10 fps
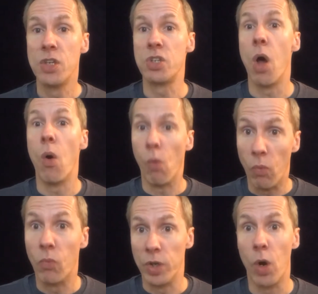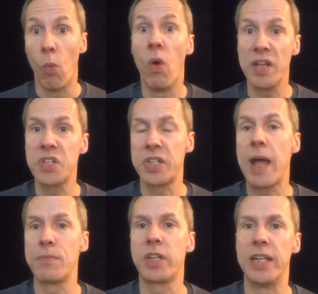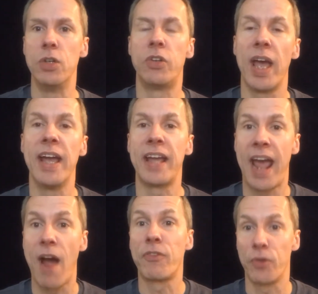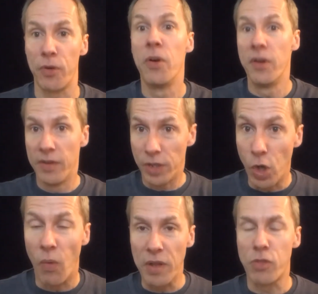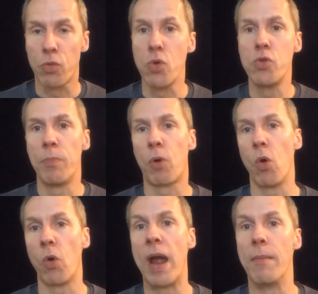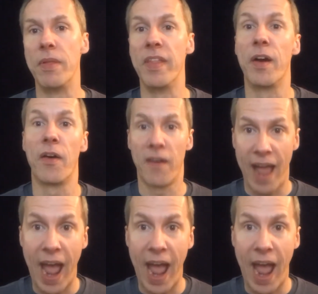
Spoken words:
So, what steps can you take after going through the program that are